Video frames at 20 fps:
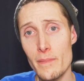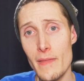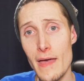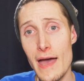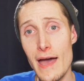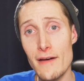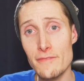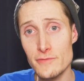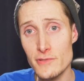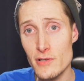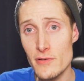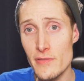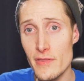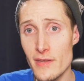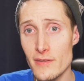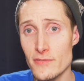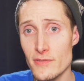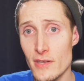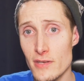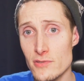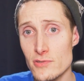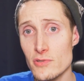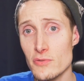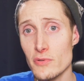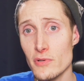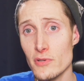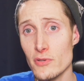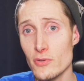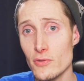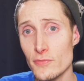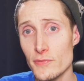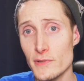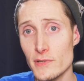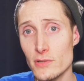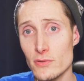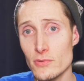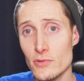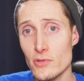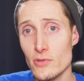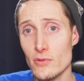after they send you a new
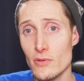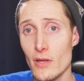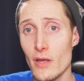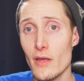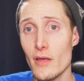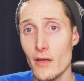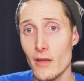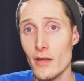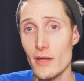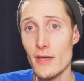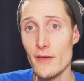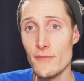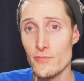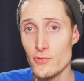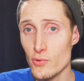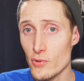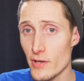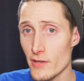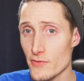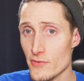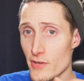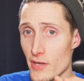phone, if you get